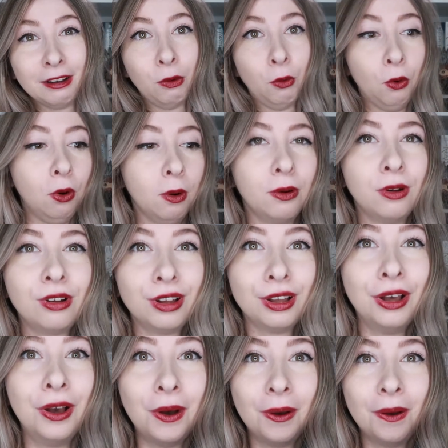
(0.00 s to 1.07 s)
Woo!
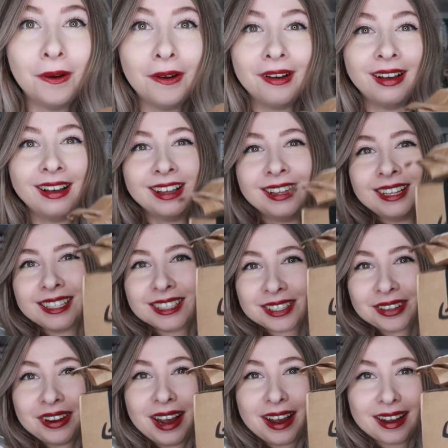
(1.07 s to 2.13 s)

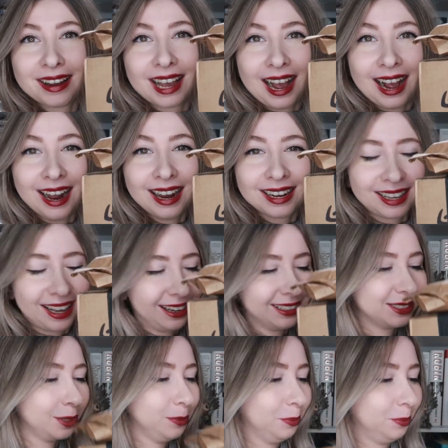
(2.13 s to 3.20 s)
So yeah,
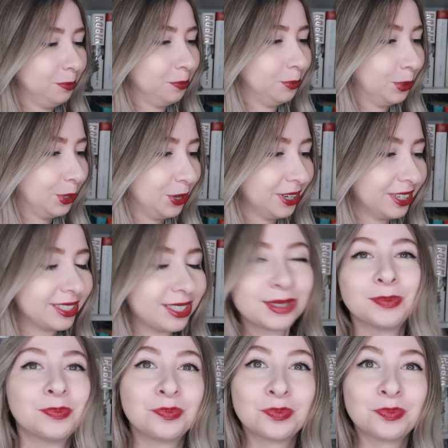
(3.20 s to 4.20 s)
got some books.